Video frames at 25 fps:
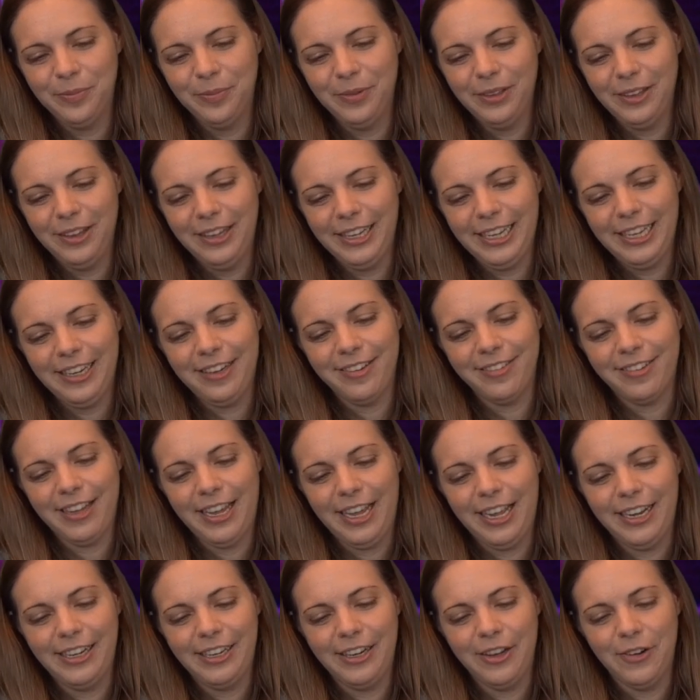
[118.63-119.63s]
But look at his
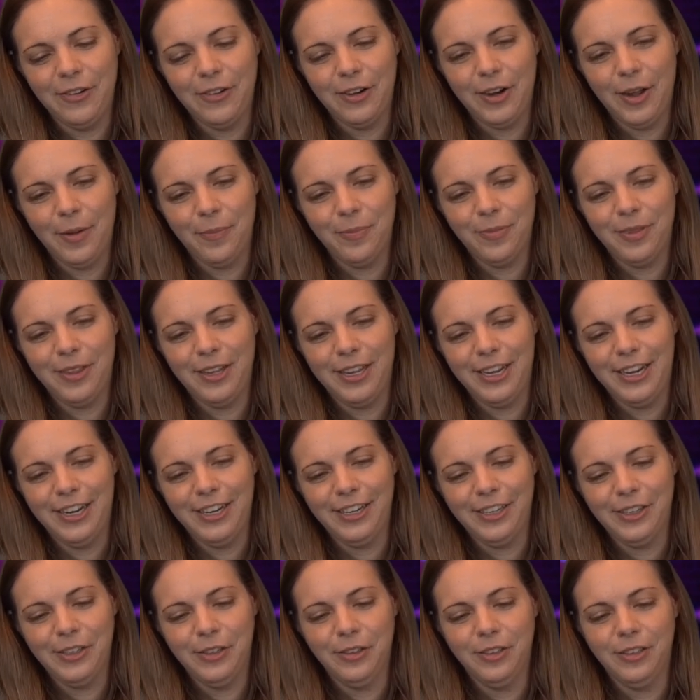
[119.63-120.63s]
head going up
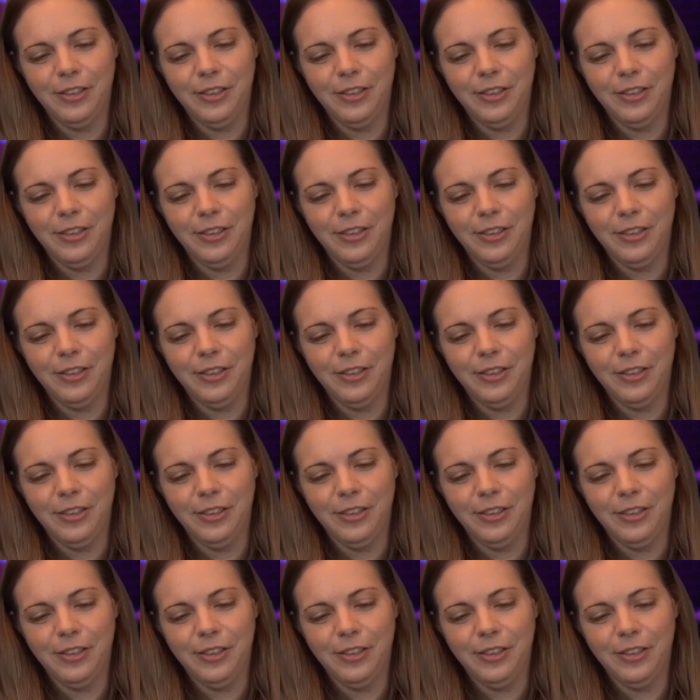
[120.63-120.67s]
there.